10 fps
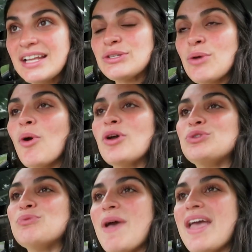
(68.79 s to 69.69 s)
and so I'm going
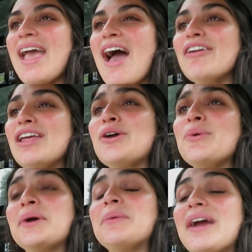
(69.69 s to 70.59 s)
to bang out a
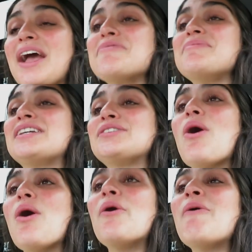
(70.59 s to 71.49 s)
quick workout because
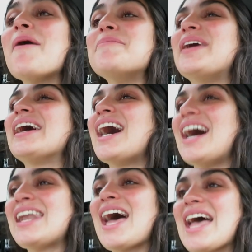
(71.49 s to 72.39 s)
oh my
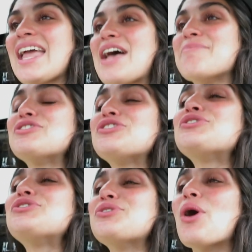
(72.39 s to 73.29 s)
god, I am
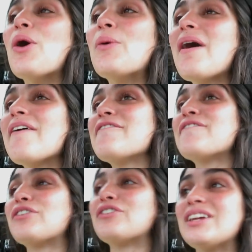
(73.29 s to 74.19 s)
so
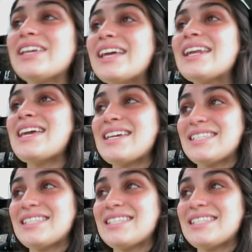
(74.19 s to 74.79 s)
freaking